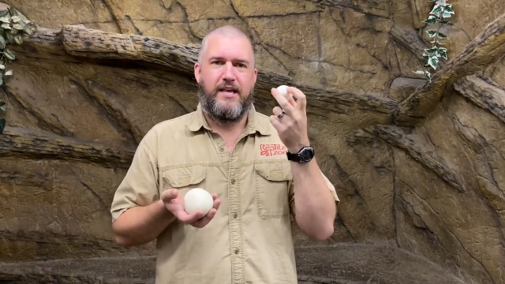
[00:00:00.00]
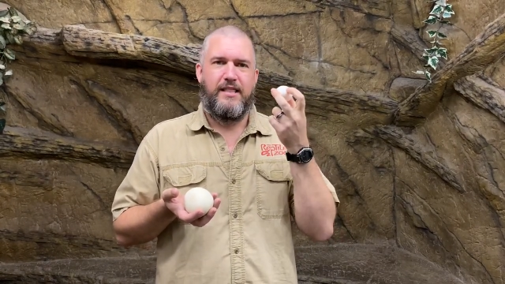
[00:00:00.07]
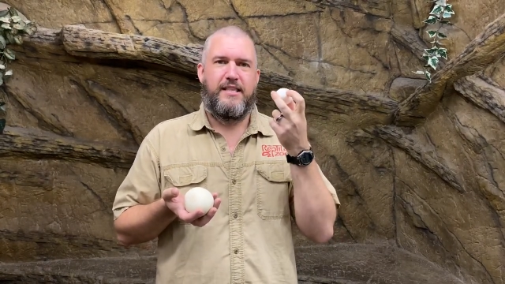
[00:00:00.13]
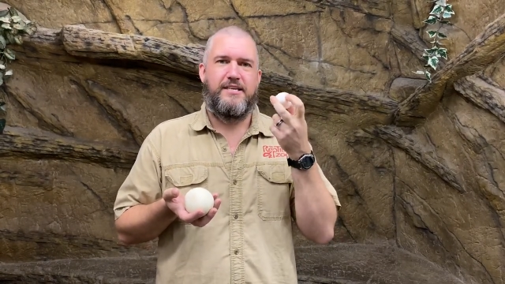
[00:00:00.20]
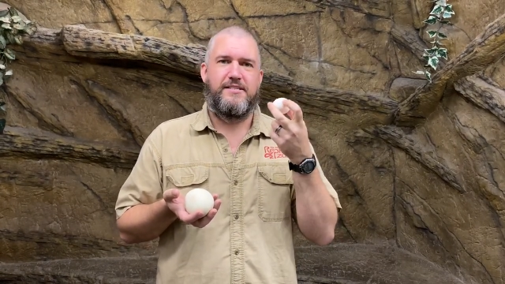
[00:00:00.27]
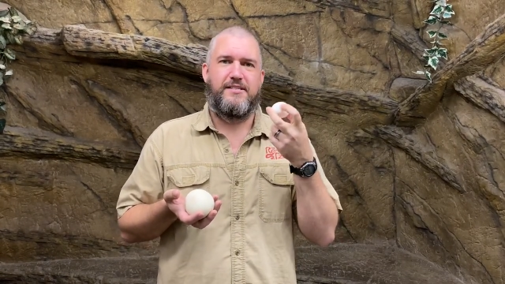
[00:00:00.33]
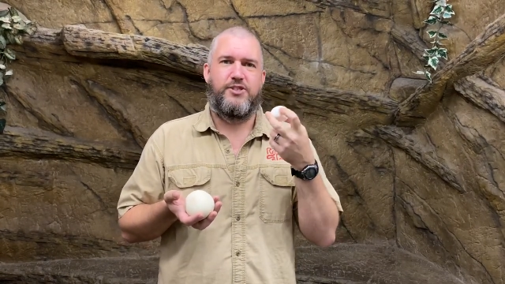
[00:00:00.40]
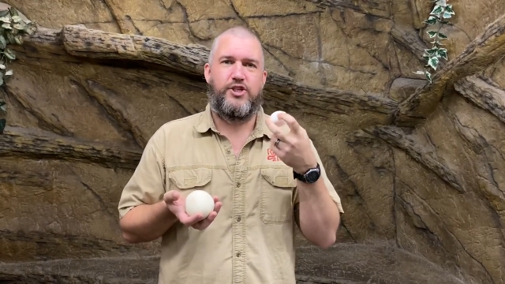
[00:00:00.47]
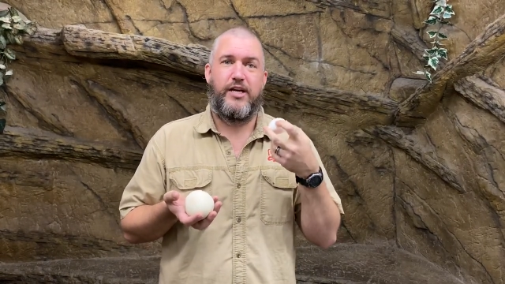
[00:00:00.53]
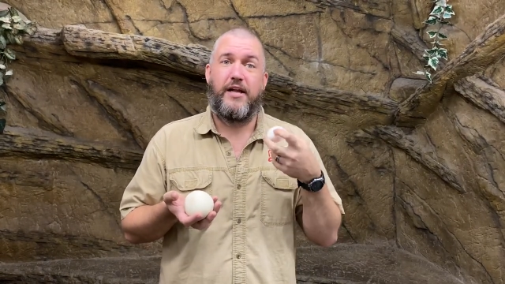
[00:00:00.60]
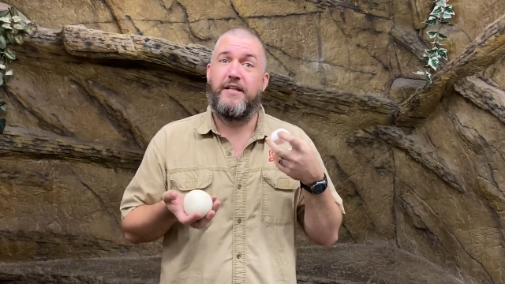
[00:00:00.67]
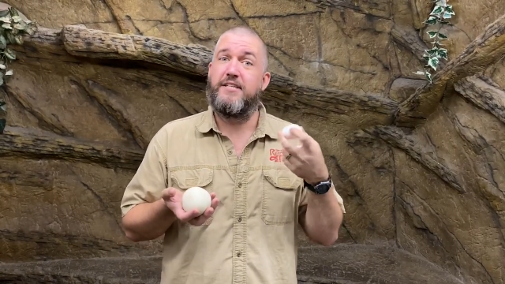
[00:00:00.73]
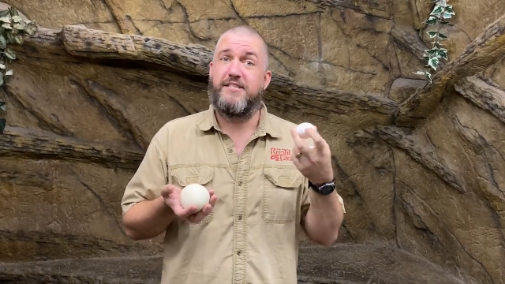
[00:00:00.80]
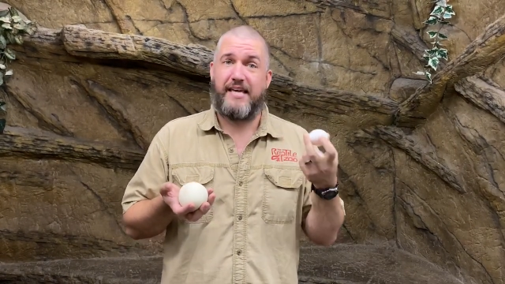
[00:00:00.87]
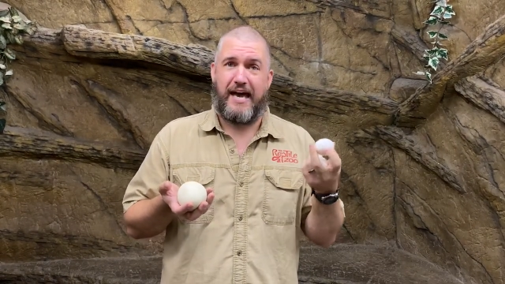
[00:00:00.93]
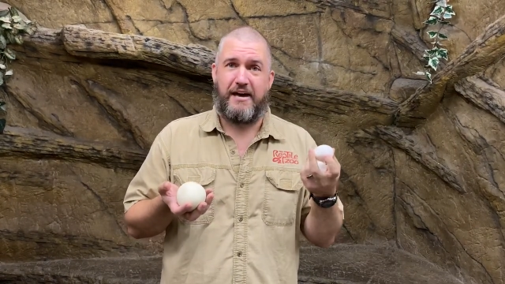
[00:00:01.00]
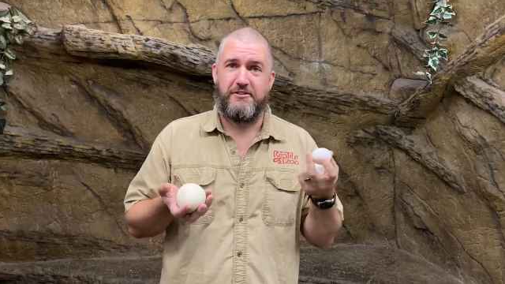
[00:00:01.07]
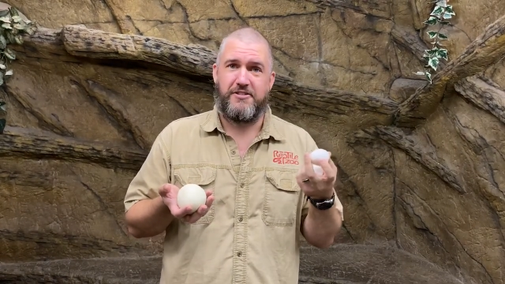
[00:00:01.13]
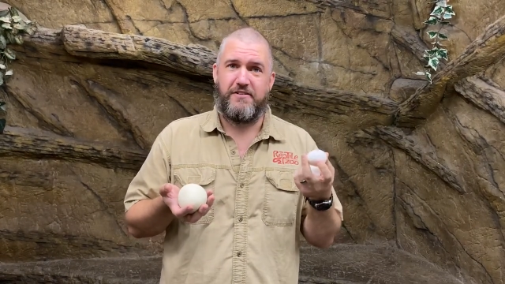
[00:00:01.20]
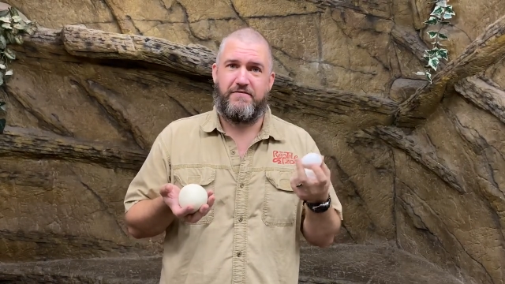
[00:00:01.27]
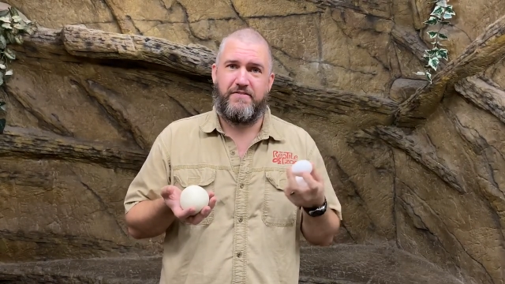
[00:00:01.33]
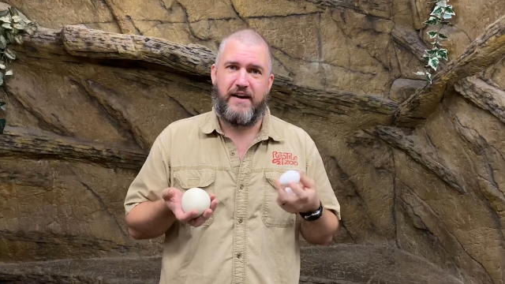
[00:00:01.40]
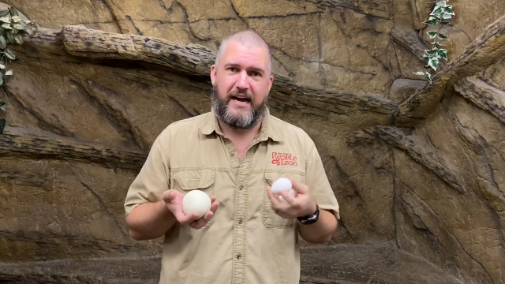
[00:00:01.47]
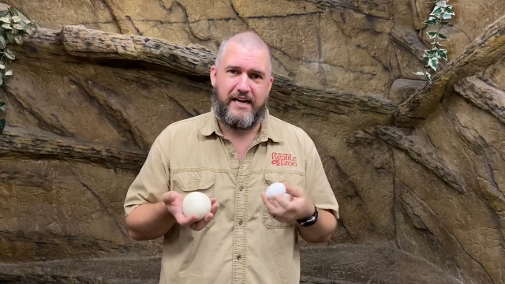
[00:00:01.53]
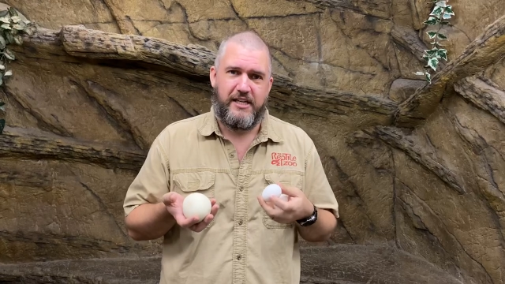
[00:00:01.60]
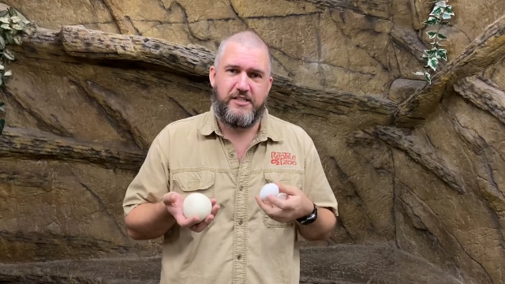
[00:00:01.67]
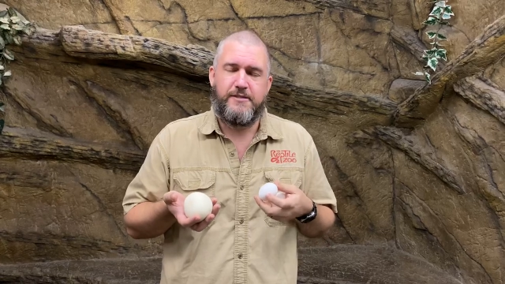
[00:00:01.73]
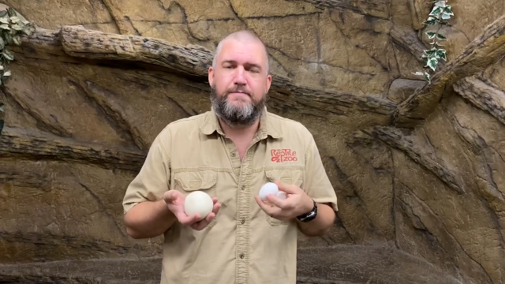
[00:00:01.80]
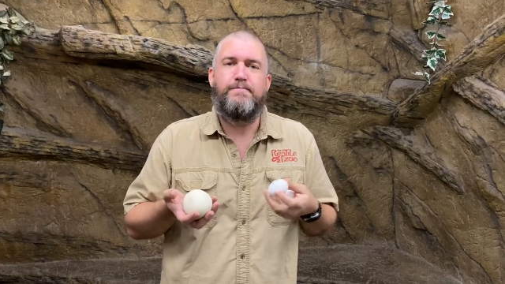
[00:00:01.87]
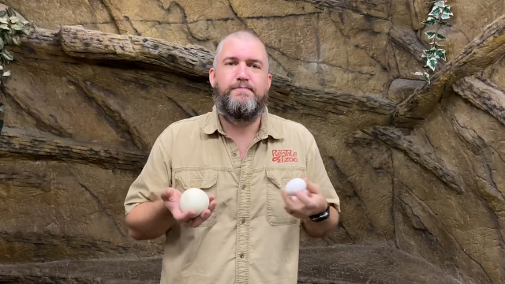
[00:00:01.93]
This shell is calcified.
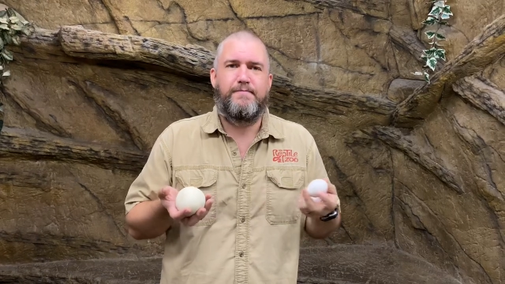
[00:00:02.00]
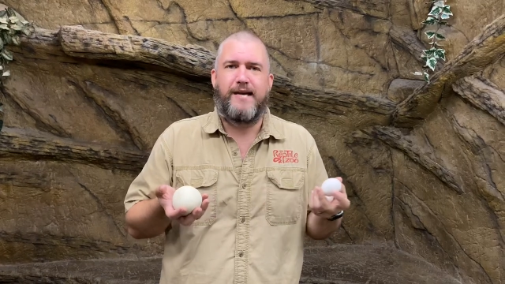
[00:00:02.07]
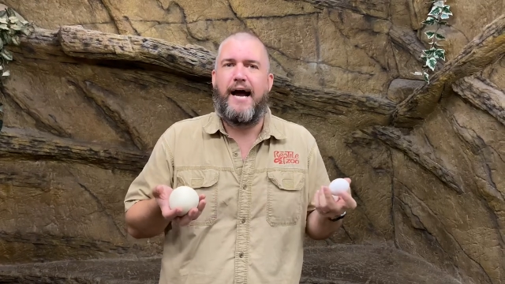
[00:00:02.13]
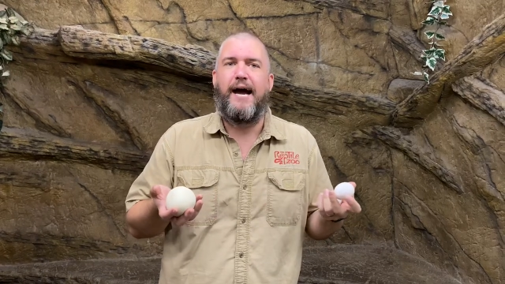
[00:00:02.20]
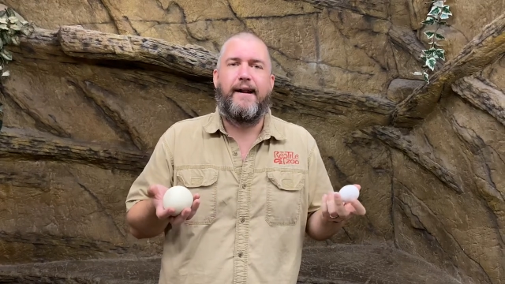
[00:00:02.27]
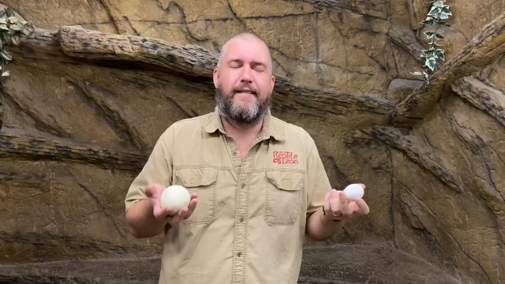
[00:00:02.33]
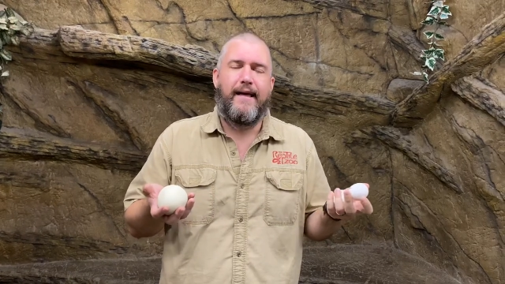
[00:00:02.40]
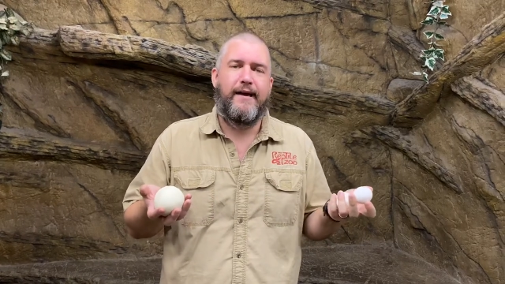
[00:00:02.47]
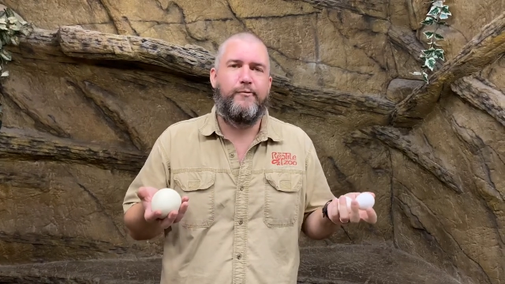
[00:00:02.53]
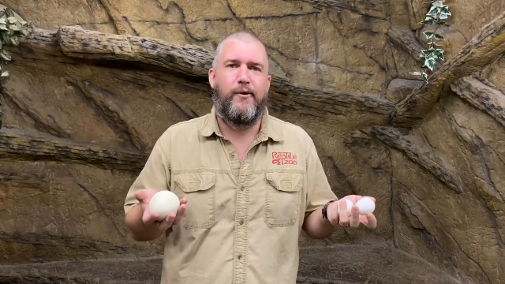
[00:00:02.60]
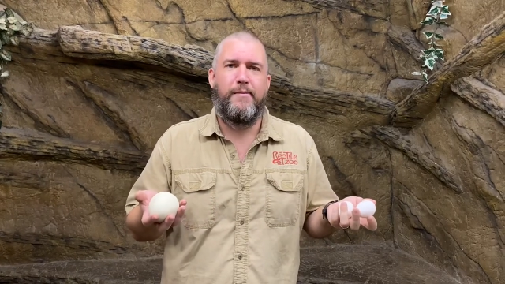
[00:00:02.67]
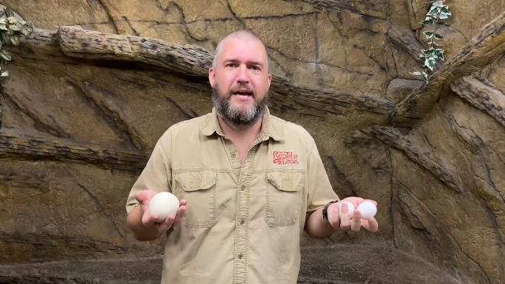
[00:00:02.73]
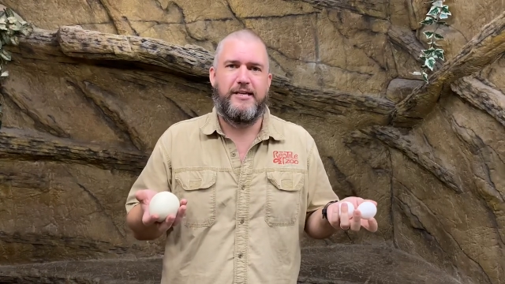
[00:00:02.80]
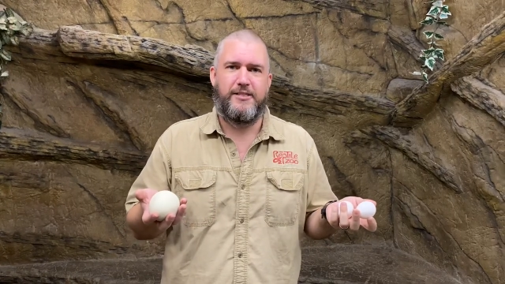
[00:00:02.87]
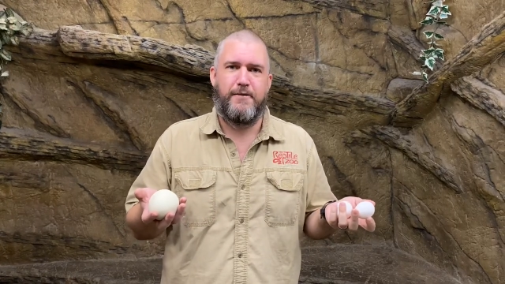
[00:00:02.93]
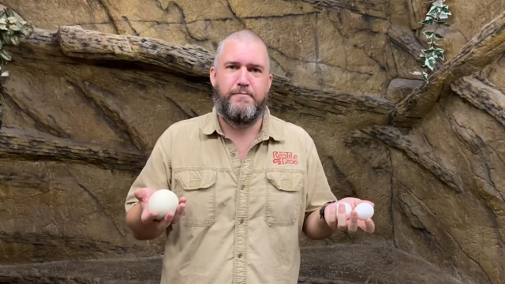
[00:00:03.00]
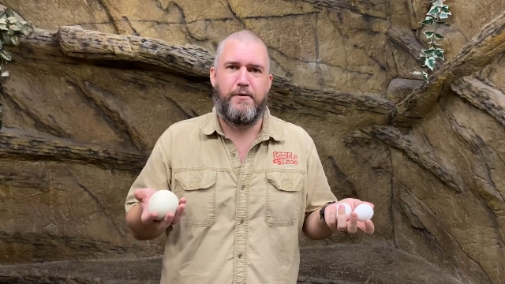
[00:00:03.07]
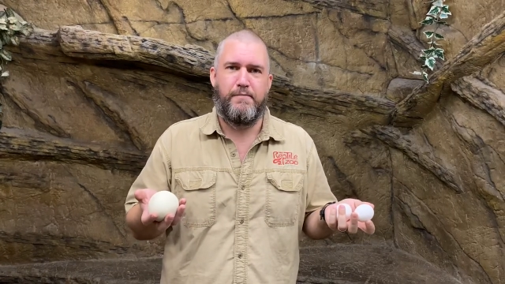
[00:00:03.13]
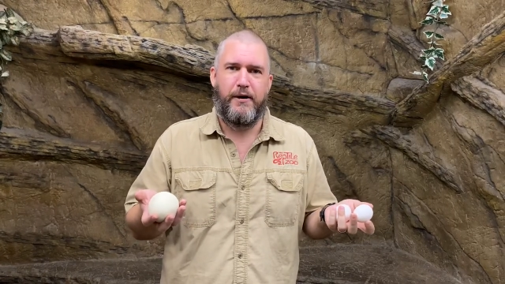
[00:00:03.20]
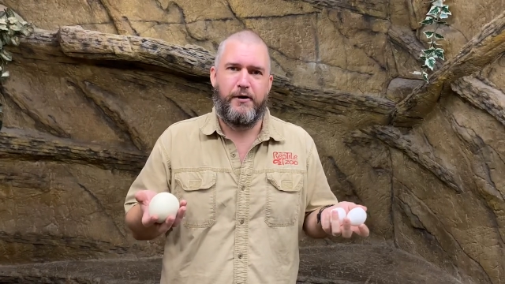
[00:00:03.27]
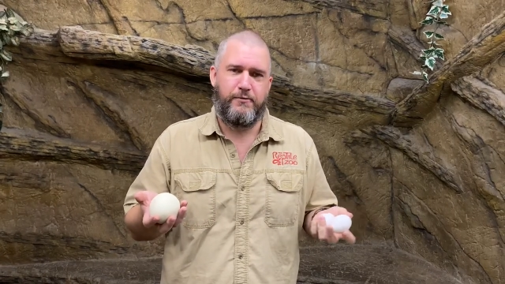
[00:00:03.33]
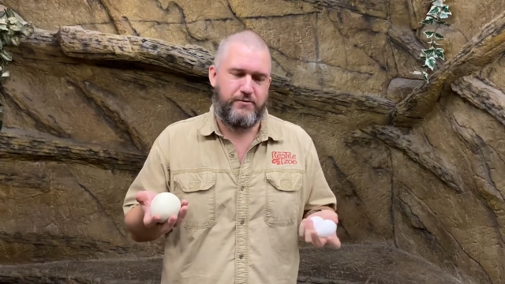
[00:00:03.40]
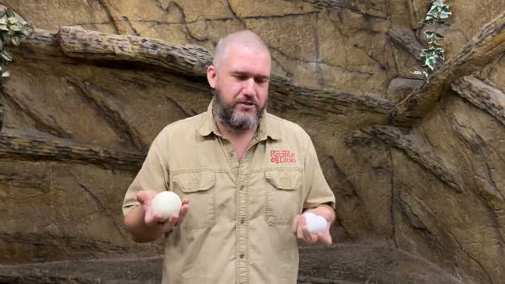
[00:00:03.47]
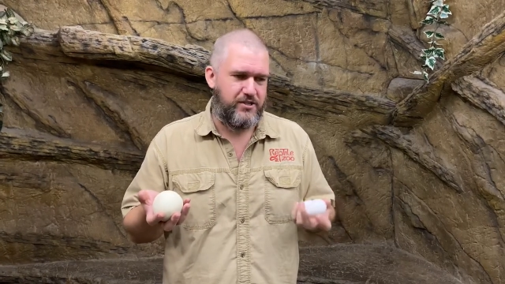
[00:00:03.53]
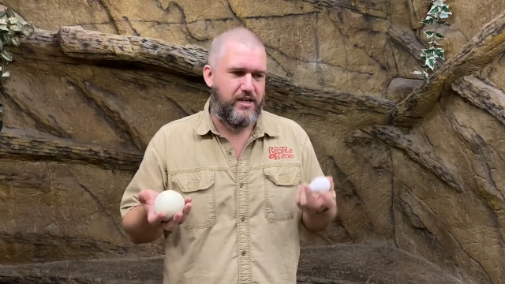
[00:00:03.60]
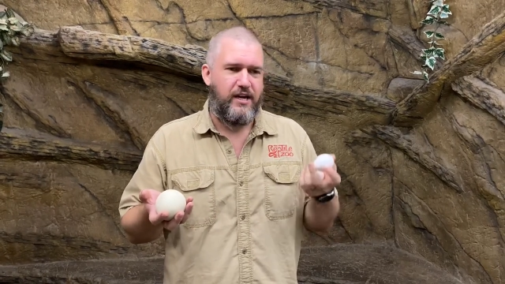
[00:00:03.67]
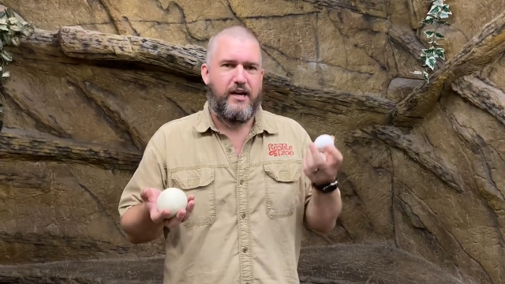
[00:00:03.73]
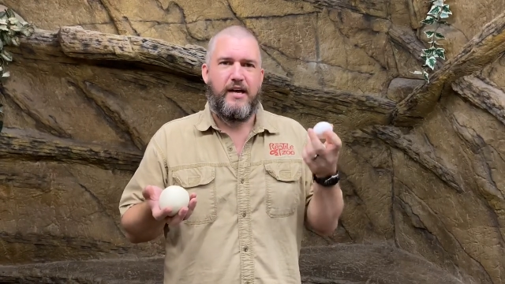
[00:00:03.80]
It's kind of like what makes up your bones.